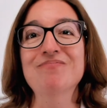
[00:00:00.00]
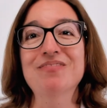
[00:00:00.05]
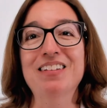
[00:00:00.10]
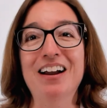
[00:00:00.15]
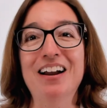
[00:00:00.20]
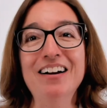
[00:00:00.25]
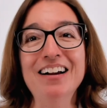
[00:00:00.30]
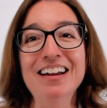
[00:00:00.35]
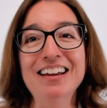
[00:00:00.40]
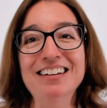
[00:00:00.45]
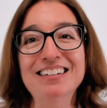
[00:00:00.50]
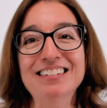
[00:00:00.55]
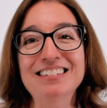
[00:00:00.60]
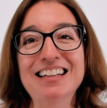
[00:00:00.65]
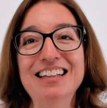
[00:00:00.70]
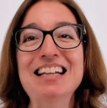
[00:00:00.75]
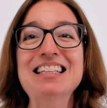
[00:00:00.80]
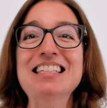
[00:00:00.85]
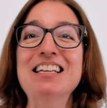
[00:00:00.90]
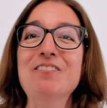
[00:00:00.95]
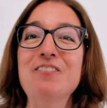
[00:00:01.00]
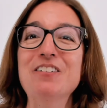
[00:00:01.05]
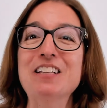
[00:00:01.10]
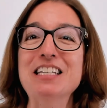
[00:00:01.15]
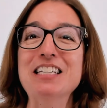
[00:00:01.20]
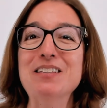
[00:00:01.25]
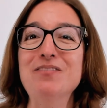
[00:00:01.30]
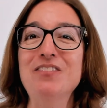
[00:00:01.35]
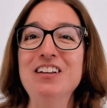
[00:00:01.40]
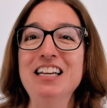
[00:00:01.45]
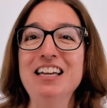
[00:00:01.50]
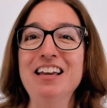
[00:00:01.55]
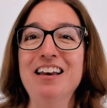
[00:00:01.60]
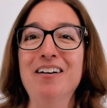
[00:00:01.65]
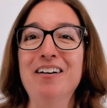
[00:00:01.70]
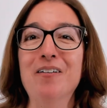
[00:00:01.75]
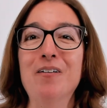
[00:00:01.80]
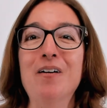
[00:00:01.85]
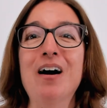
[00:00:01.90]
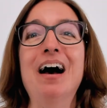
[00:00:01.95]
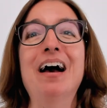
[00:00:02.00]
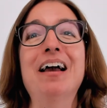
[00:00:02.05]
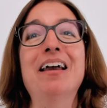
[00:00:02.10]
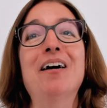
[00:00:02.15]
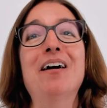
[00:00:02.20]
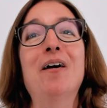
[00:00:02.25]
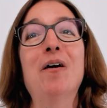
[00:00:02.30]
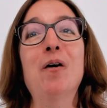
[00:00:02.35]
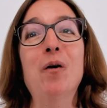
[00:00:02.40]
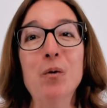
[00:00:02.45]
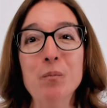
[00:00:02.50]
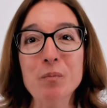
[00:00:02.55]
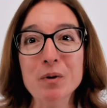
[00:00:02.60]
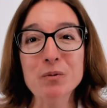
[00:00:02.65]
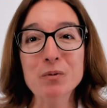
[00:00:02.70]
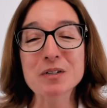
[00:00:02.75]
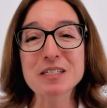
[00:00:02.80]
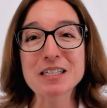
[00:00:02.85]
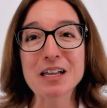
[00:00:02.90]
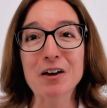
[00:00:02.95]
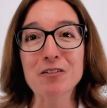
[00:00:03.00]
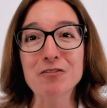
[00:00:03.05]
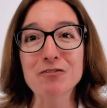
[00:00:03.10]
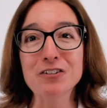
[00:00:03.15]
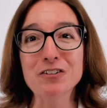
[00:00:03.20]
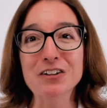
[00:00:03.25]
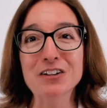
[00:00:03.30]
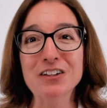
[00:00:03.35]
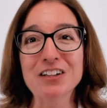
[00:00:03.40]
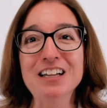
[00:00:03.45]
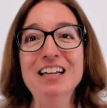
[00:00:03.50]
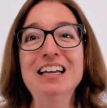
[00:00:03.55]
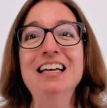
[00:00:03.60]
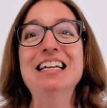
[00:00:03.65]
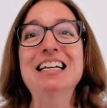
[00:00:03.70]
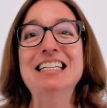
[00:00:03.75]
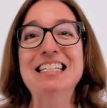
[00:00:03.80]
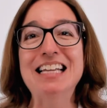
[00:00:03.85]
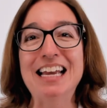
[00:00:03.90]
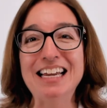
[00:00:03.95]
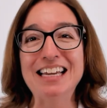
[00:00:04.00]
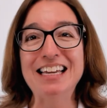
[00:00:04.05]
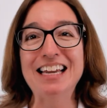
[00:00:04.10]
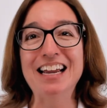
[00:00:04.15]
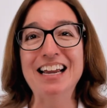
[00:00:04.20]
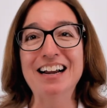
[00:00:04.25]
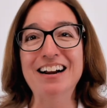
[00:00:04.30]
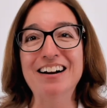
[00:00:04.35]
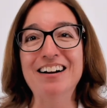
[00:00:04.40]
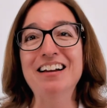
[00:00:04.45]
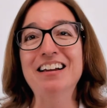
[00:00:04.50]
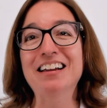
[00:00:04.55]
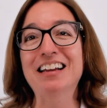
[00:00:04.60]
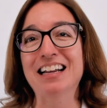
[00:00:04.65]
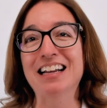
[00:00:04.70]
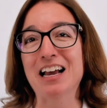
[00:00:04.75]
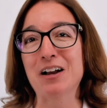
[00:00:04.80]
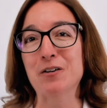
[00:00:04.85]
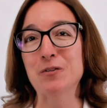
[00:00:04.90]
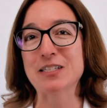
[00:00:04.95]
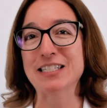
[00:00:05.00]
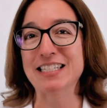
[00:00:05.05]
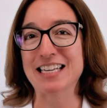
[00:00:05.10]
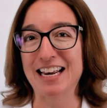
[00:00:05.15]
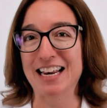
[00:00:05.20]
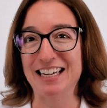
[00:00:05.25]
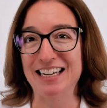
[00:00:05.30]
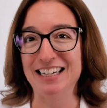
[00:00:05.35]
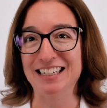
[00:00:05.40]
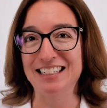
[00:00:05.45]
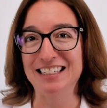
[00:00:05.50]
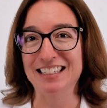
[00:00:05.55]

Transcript: All right, that's it for this video. I hope it was helpful. Take care and good luck with studying.